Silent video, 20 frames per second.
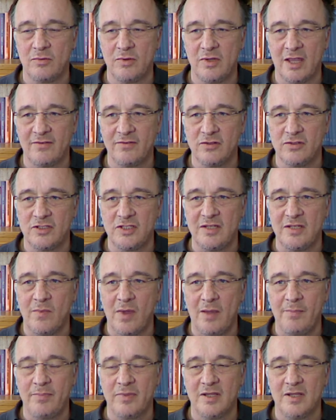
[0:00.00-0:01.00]
So we have to
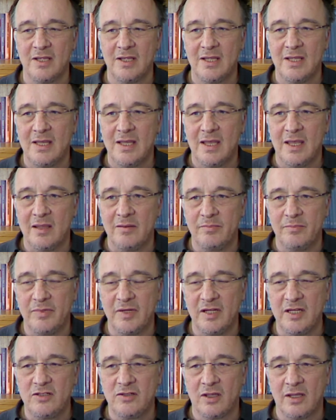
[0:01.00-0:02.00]
team up
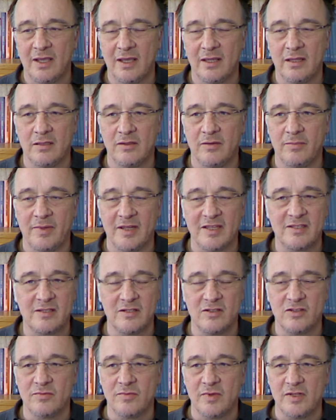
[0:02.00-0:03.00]
and bring together the
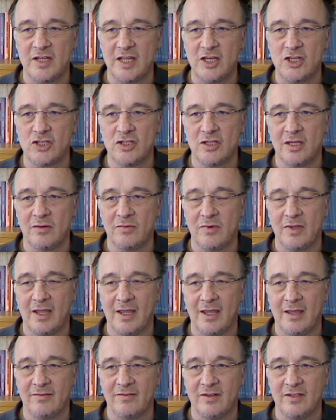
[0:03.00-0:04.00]
best instrumentation
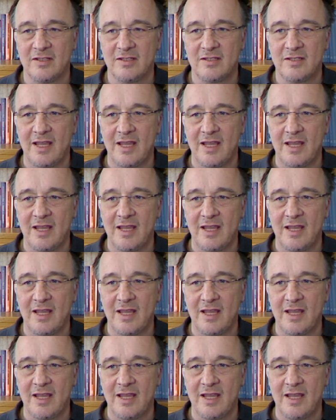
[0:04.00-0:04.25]
that we have.